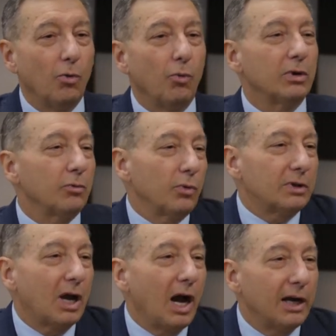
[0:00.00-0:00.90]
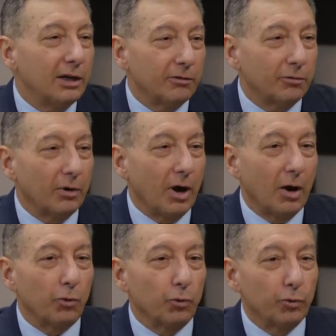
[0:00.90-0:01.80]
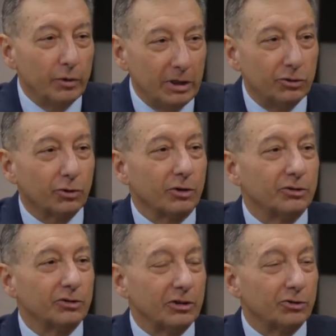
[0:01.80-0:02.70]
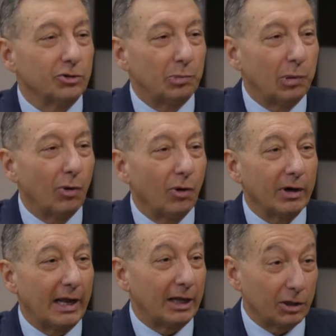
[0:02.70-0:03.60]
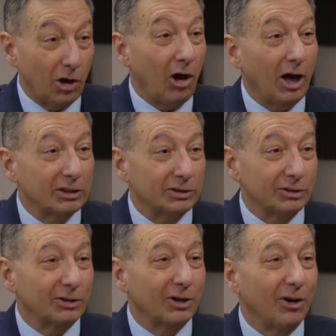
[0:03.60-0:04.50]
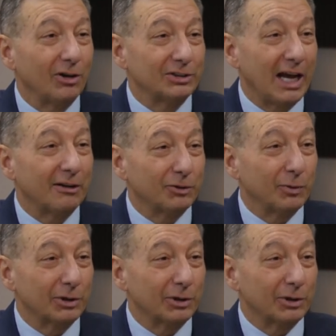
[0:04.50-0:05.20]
What kind of resources and support and costs does the college have to